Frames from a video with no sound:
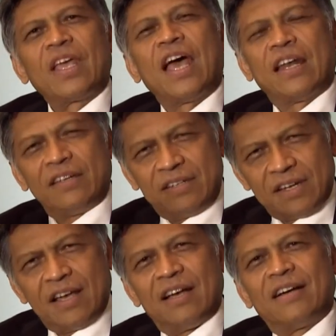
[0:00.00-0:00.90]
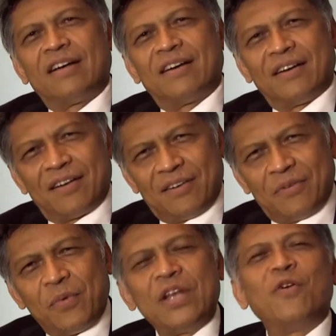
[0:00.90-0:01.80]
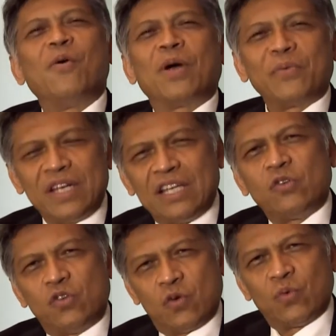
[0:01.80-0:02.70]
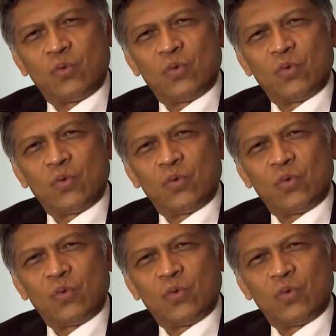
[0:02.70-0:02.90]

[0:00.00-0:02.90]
And we know what we need to do.